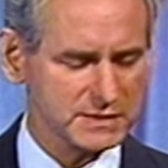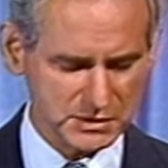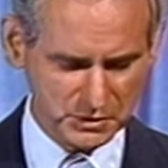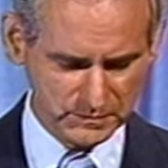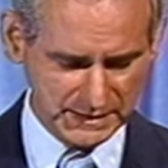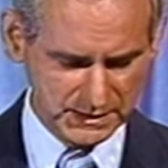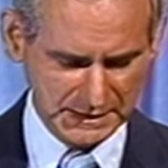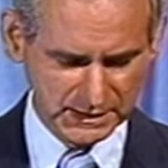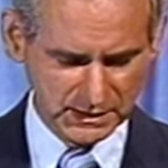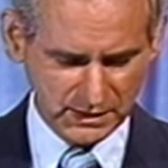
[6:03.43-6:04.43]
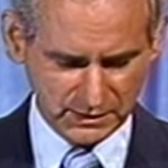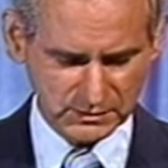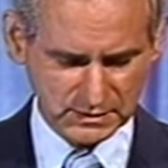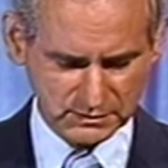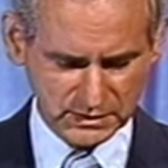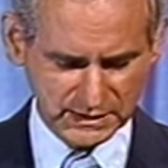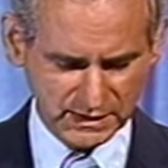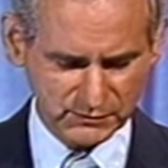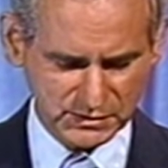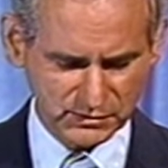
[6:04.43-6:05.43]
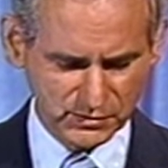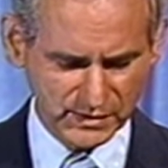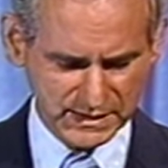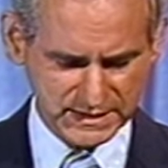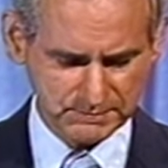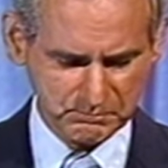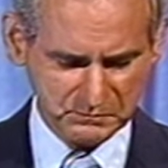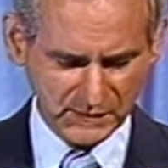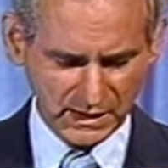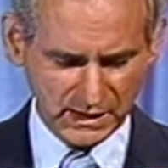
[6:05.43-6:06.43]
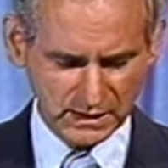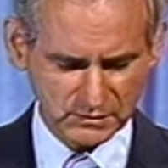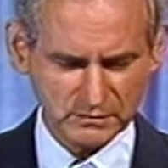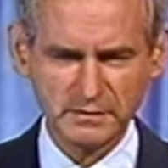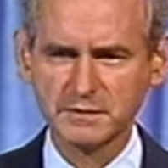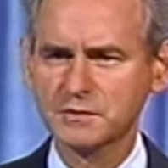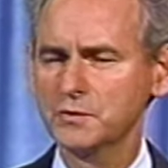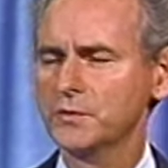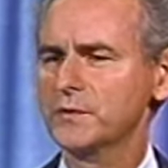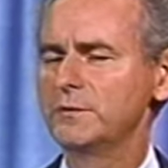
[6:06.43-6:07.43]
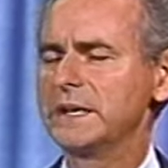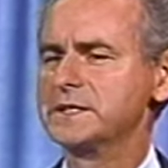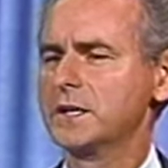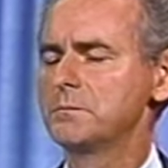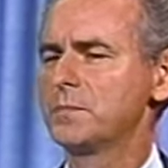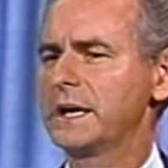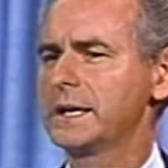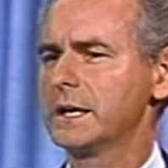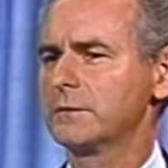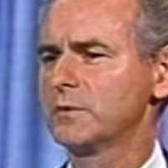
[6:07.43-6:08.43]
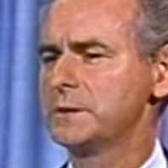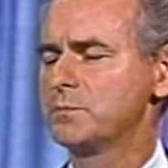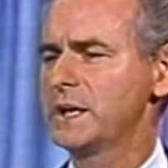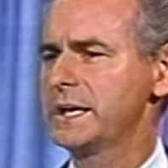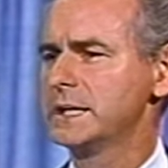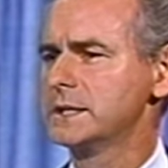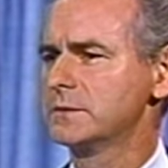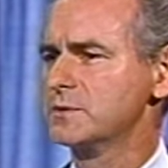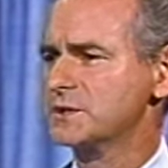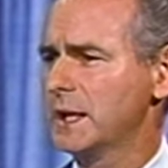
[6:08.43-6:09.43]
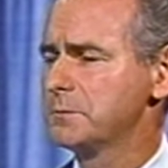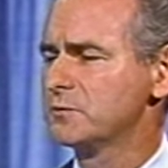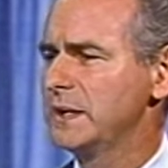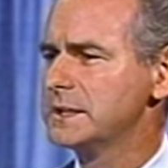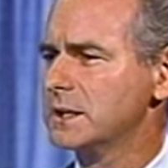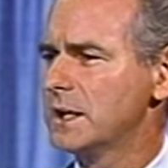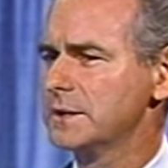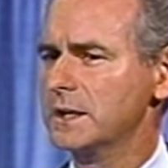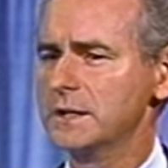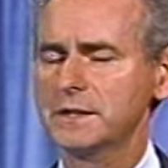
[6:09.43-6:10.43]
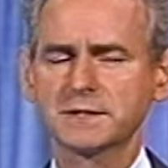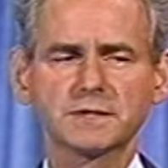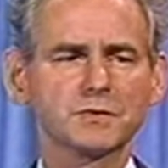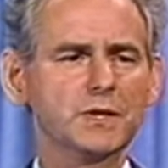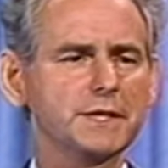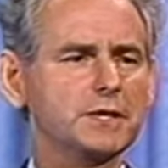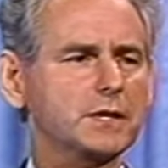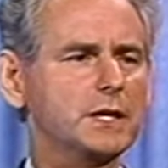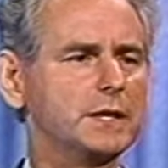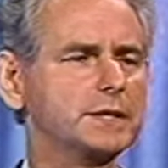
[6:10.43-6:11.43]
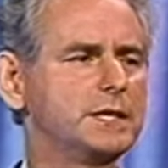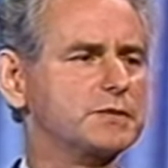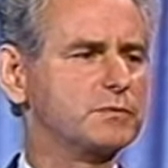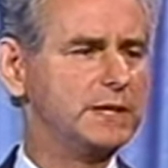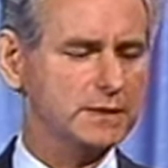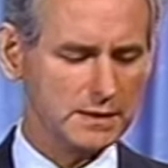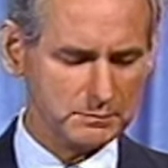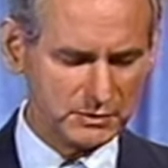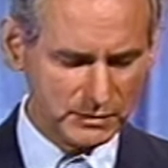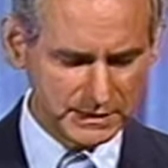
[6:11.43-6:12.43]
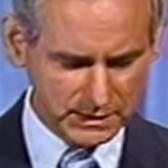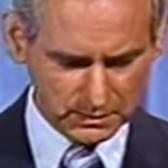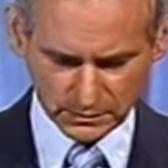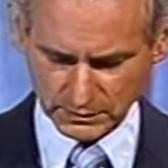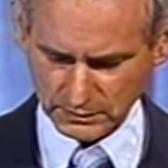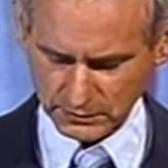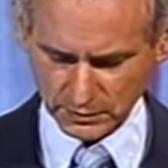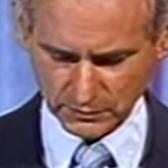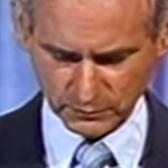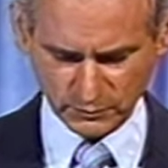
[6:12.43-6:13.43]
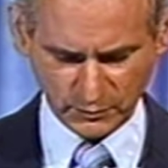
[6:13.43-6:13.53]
And so we uh, endeavored to do this. And two or three weeks come by, went by, and it was time to weed the garden again. They said, Tuan, your garden needs weed. Let me weed it all, you know.